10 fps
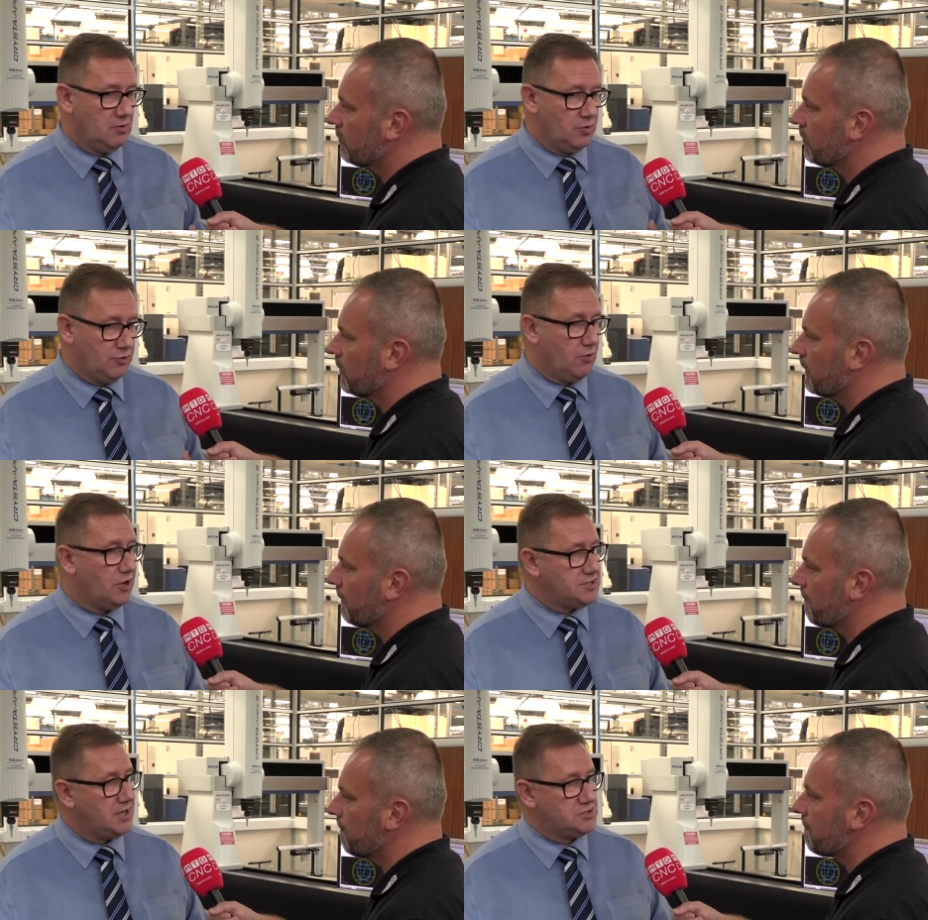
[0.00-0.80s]
Speaker 1: with the
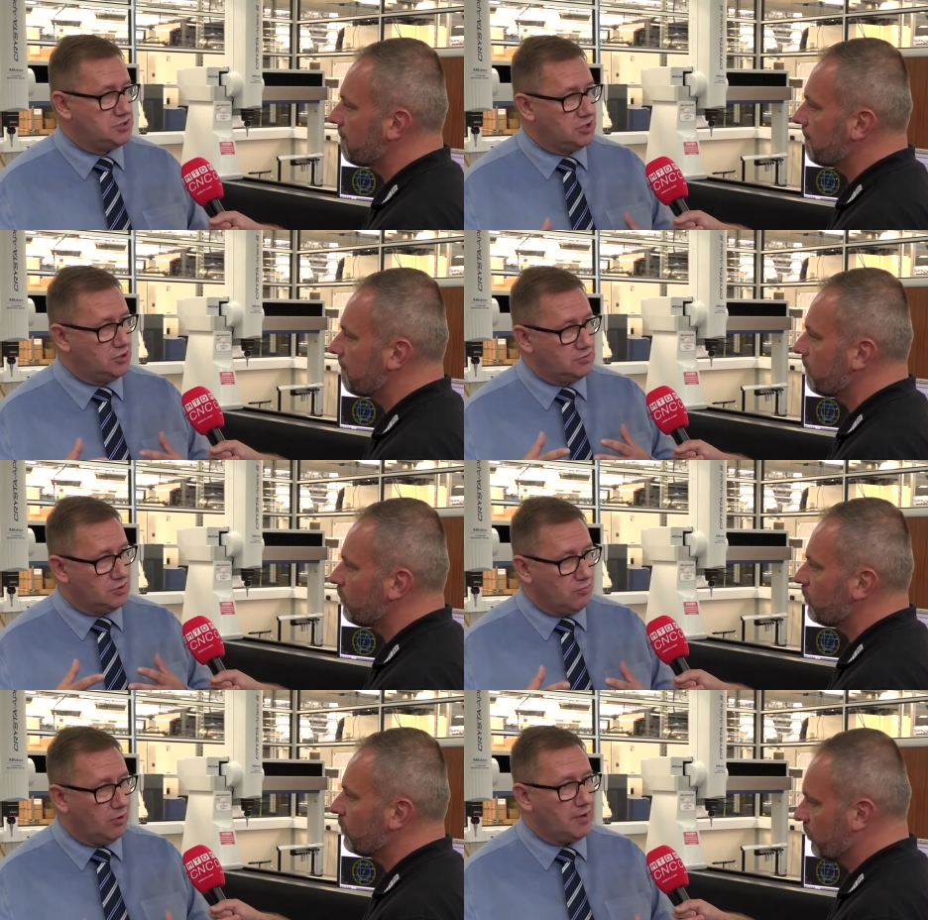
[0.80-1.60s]
right attitude,
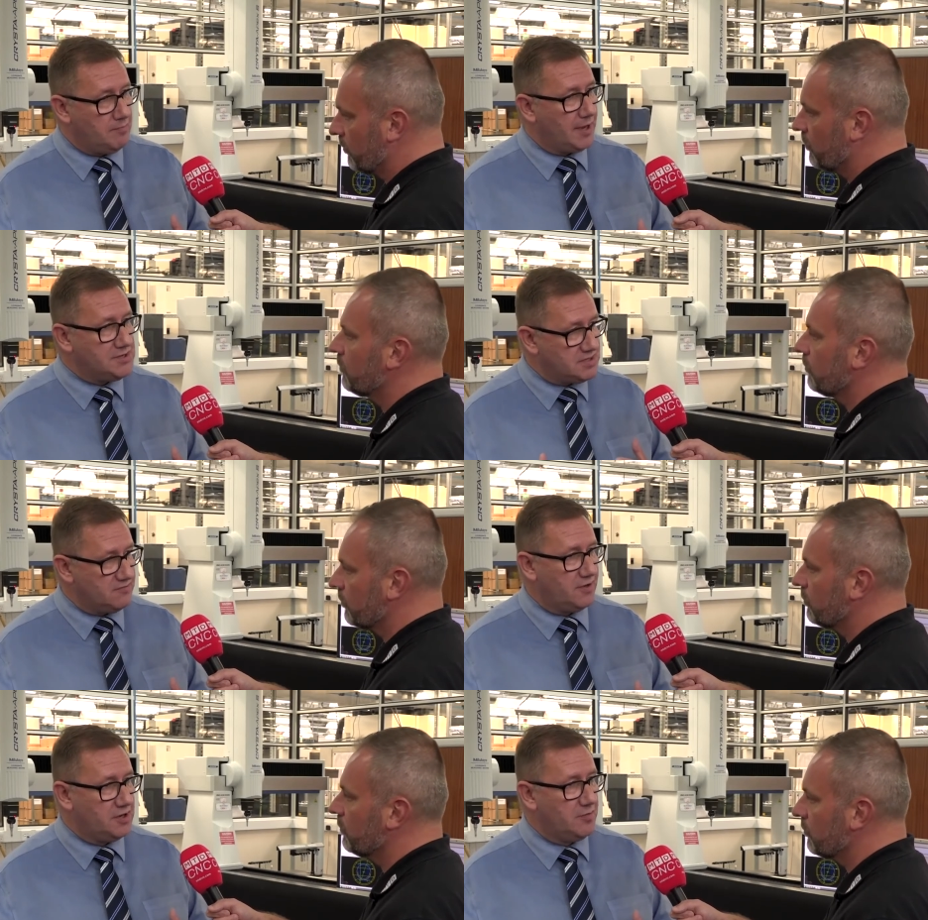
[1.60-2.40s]
the right basic
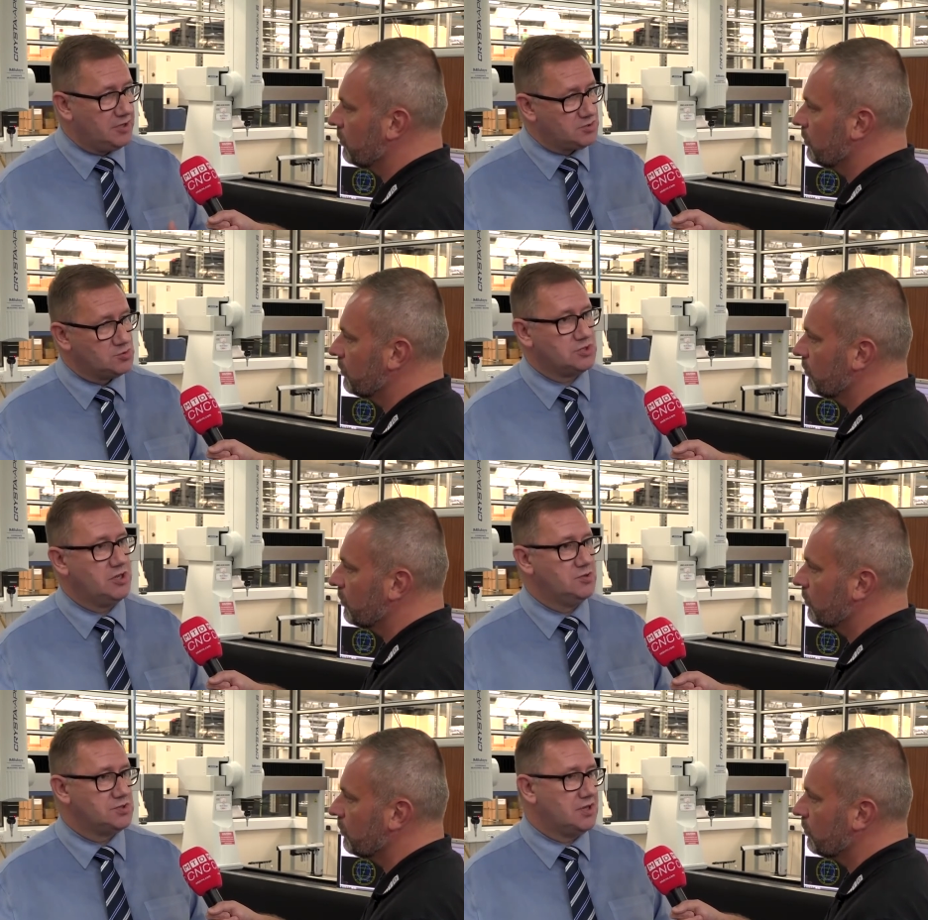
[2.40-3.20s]
fundamental
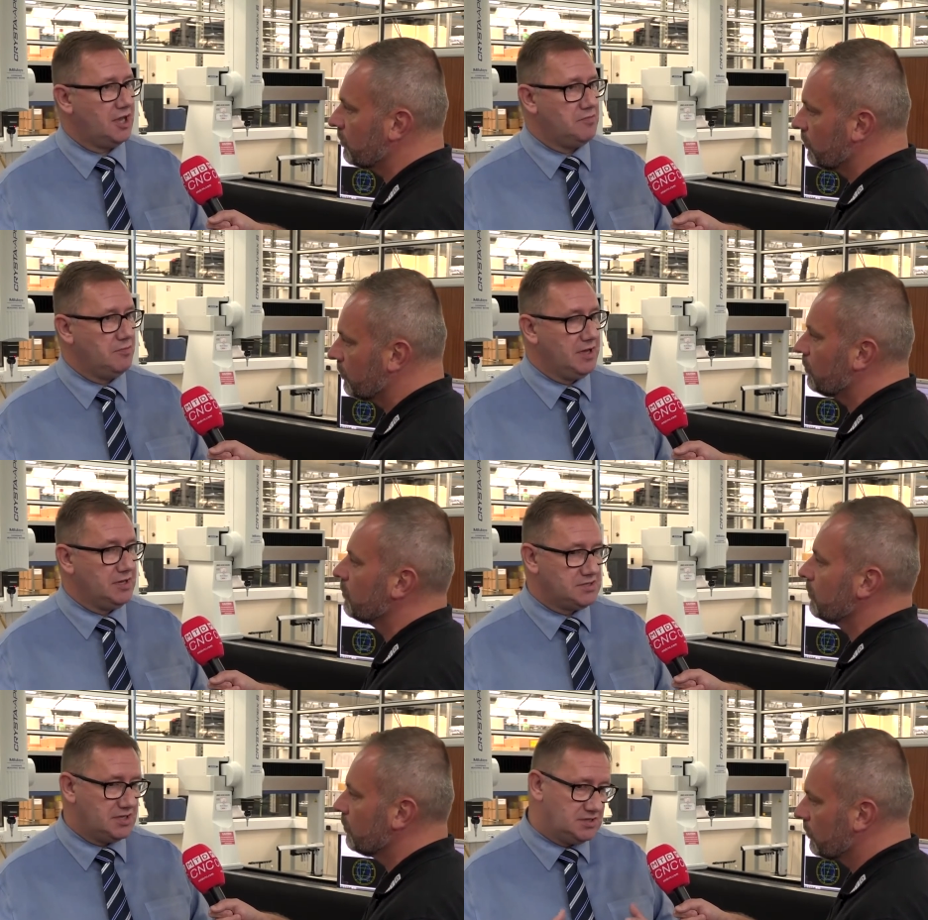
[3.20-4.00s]
skills and
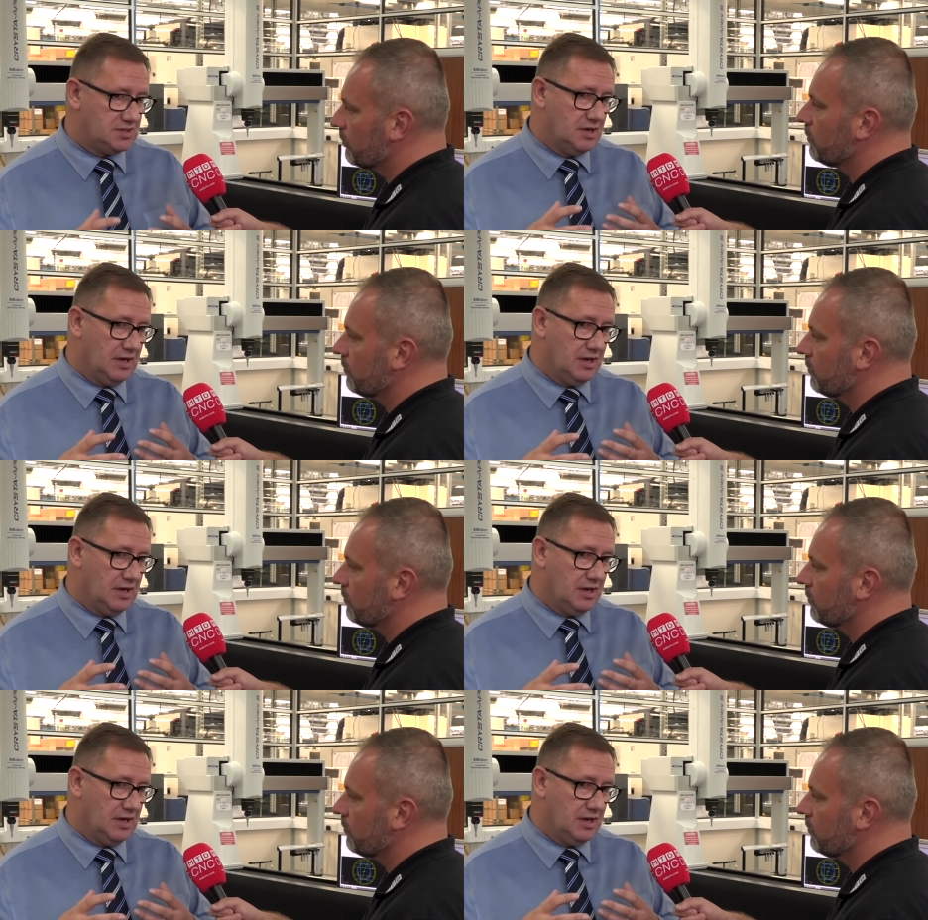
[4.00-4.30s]
capabilities,